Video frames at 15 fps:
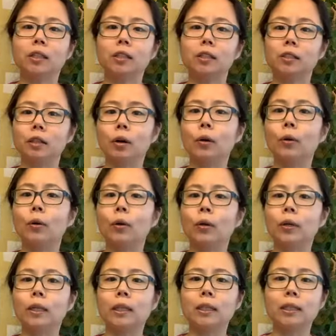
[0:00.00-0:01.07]
So
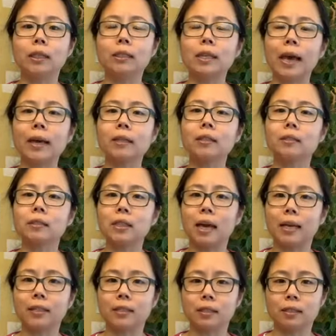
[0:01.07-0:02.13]
these
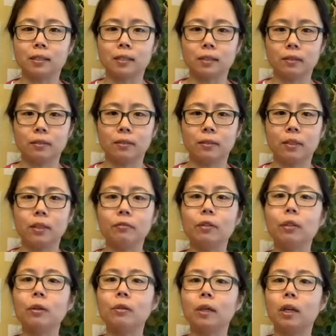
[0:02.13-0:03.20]
exercises,
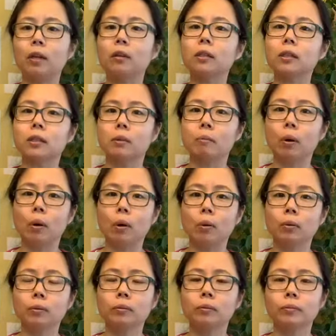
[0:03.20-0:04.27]
even though they look
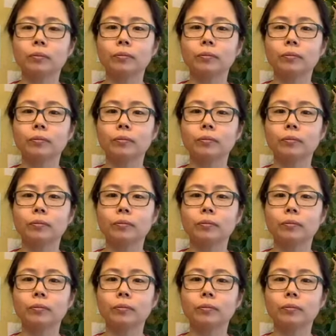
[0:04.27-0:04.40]
simple,